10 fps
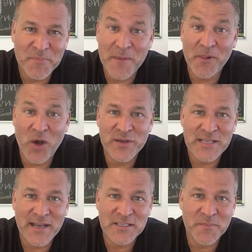people
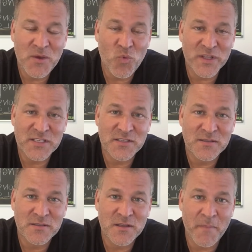always ask me what's
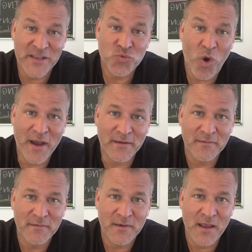the best wine,
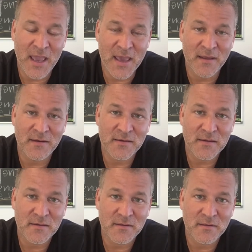and
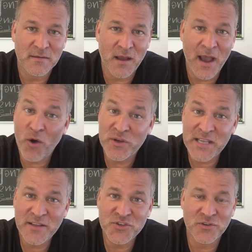I always
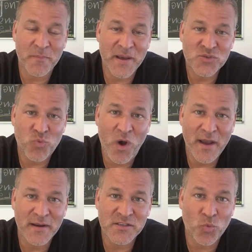answer the best
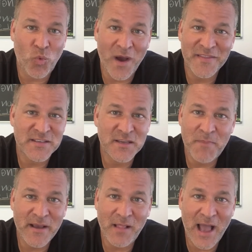wine is the wine that's in
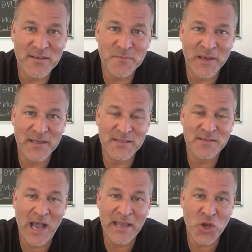my glass
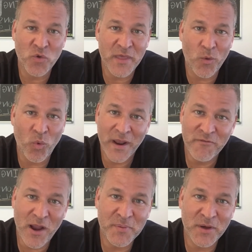because I know that
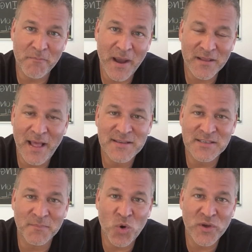whatever I put in my
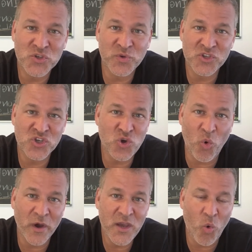glass, I'm going to
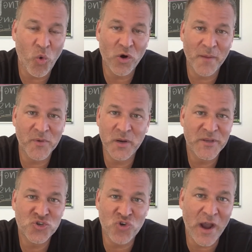enjoy or I'm going to
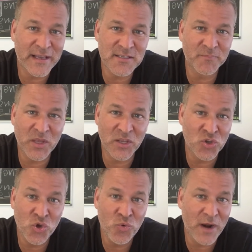be trying something
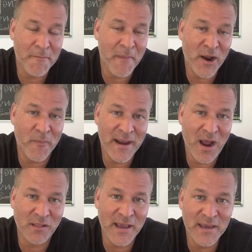new and I may or may
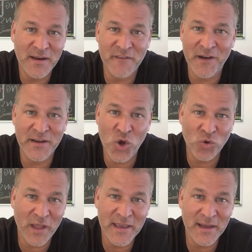not like it. And if I
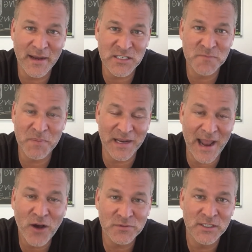don't like it, I spit it
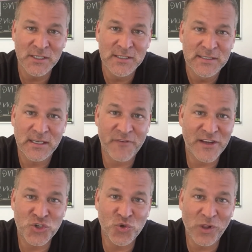out. And if
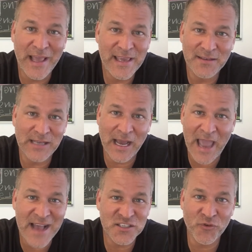I do like it, I
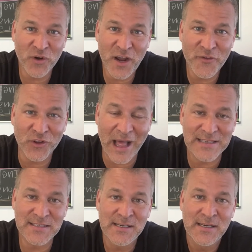ask for another
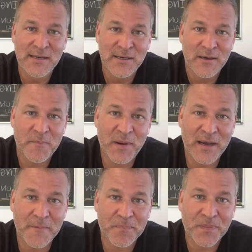glass.
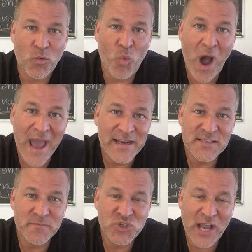But wine
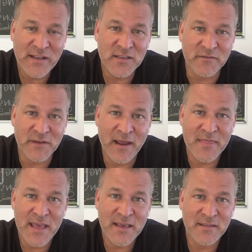is subjective. And I
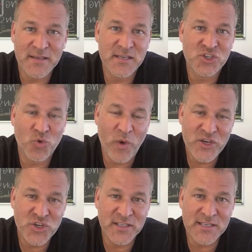think in this
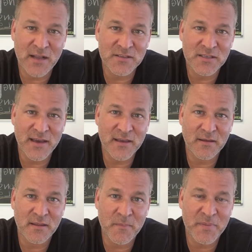situation, it sounds like
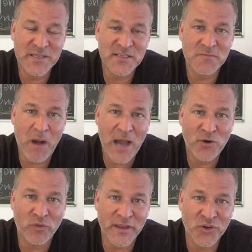the business
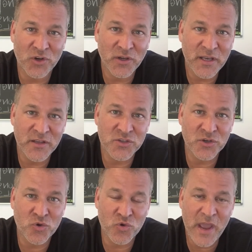model that you're looking
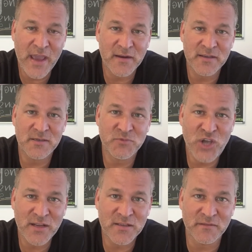to create is
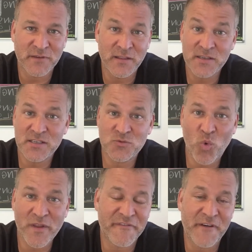subjective. And this is
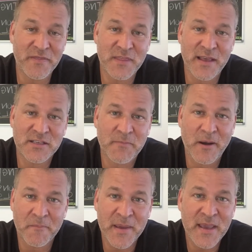one of the fun things
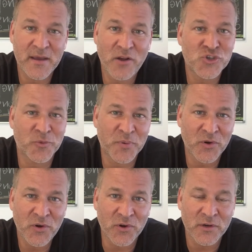about being an
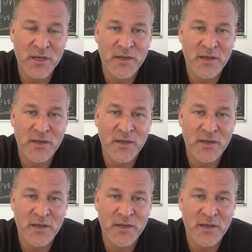entrepreneur,